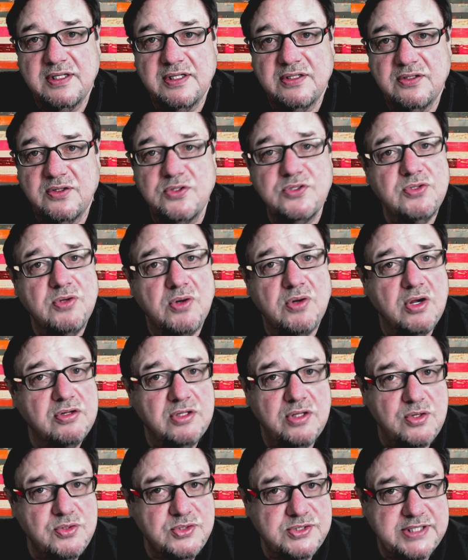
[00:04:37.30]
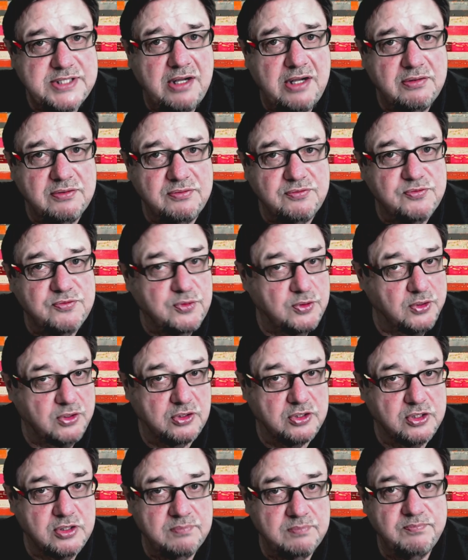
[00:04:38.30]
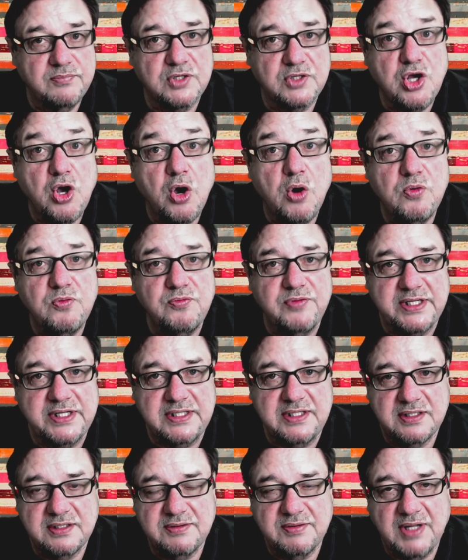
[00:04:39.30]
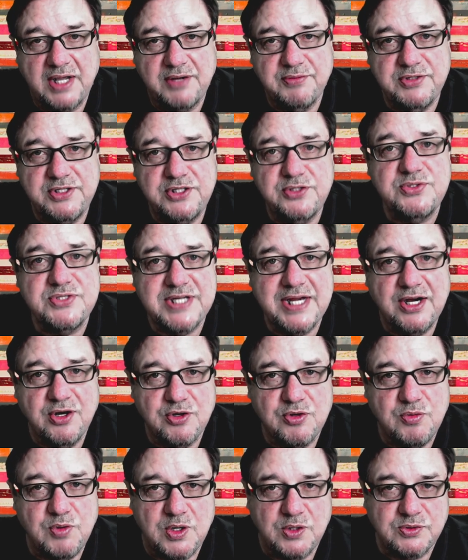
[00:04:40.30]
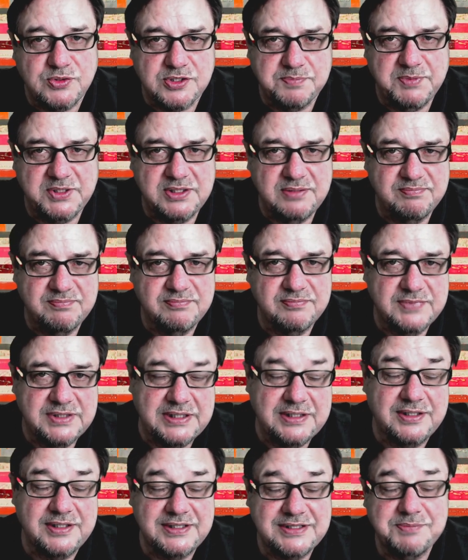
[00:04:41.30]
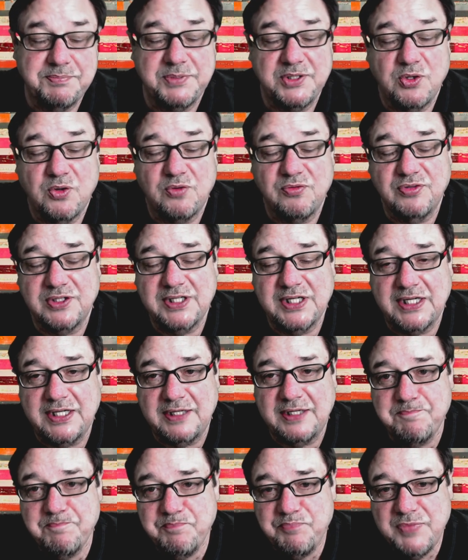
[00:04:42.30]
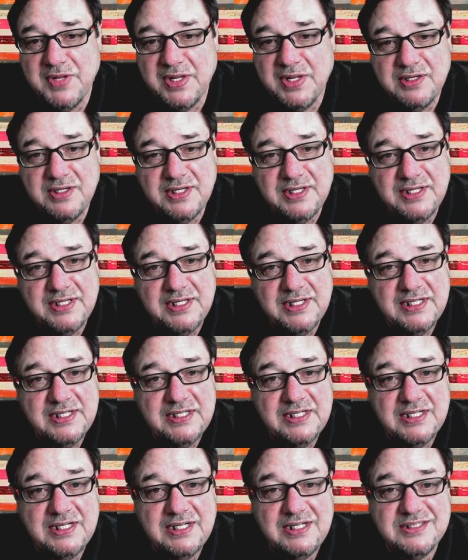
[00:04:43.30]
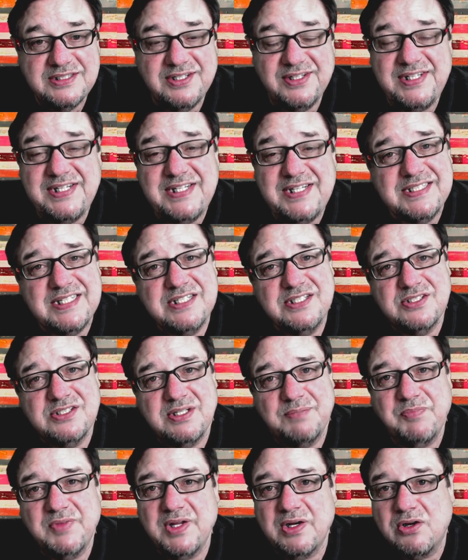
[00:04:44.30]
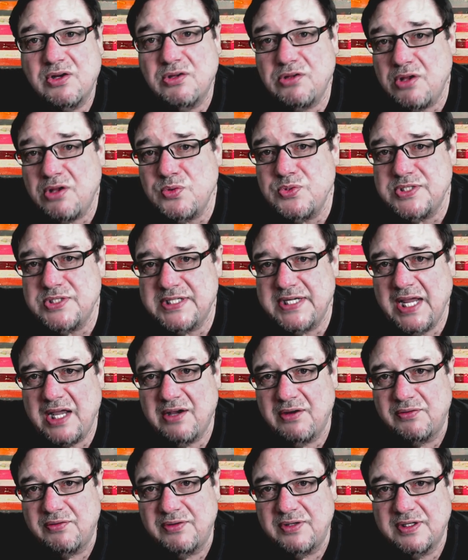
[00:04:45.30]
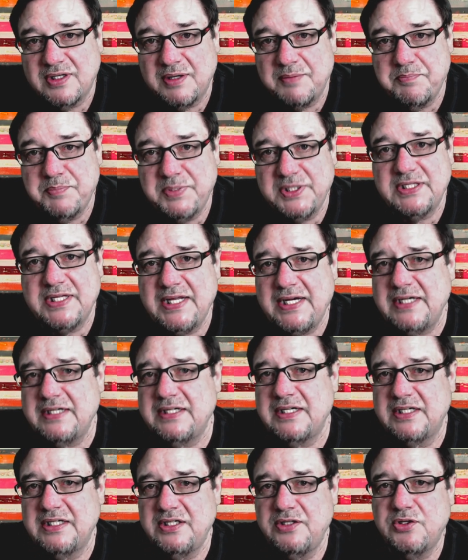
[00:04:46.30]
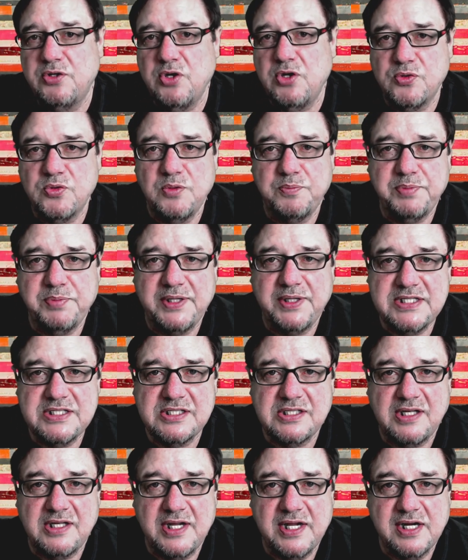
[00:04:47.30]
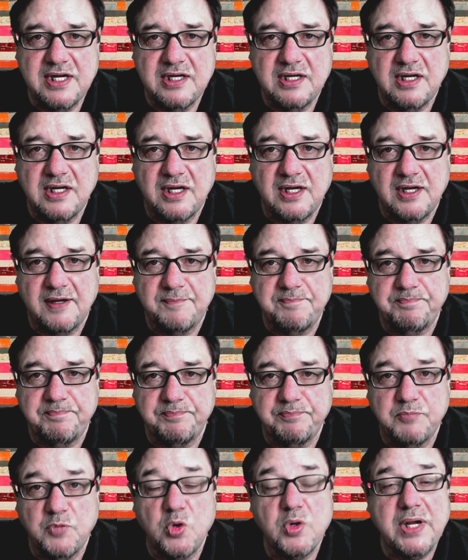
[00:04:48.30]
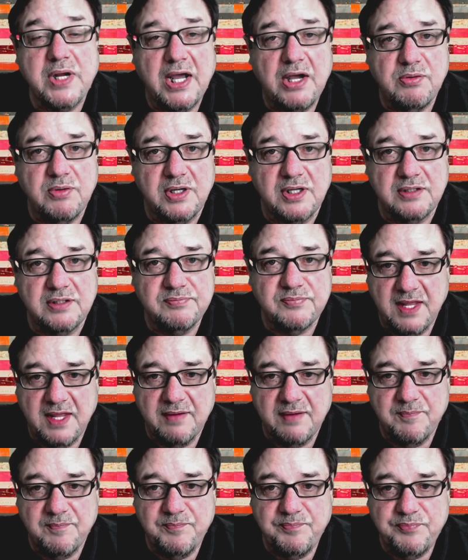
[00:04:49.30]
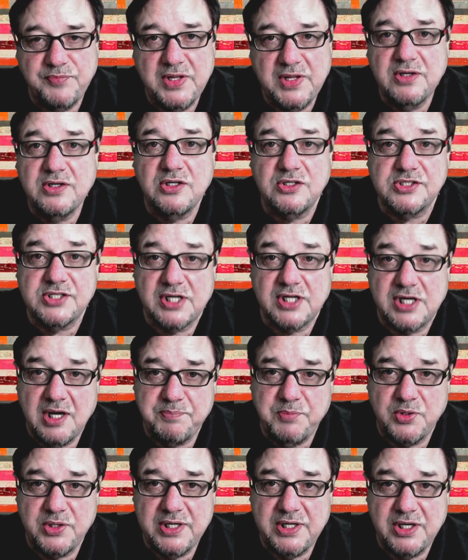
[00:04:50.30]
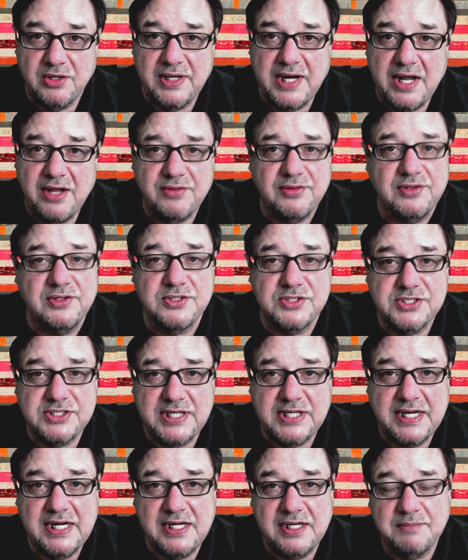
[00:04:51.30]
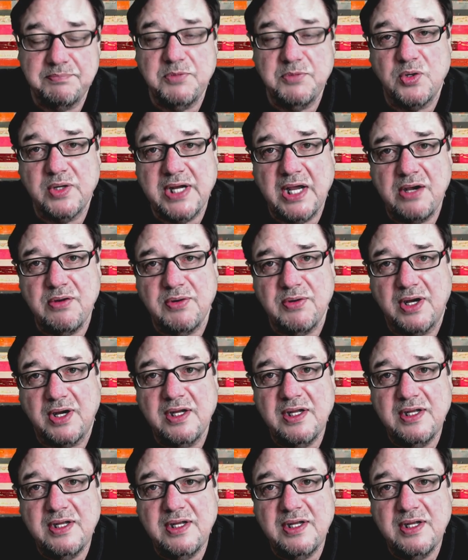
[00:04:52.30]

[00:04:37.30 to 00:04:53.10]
Those are all closed down for COVID. I would use air quotes, but you know it's a bit overdone. So these things, they're closed down. But then you go to a place like um, Mocawa. There's a couple here now that are staying in Mocawa.